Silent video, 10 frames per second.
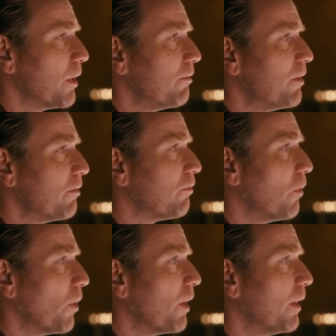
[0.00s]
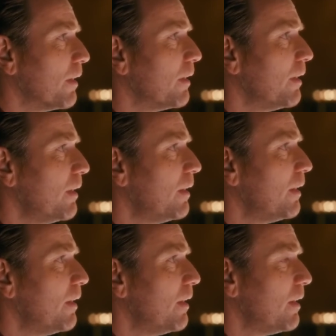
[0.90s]
but McGregor was also
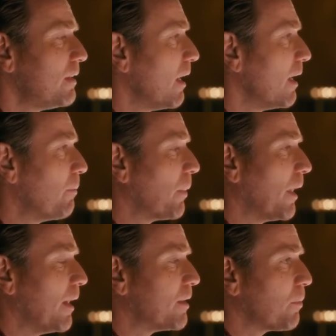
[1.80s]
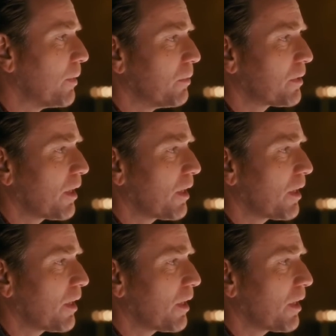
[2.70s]
considered for the lead role in American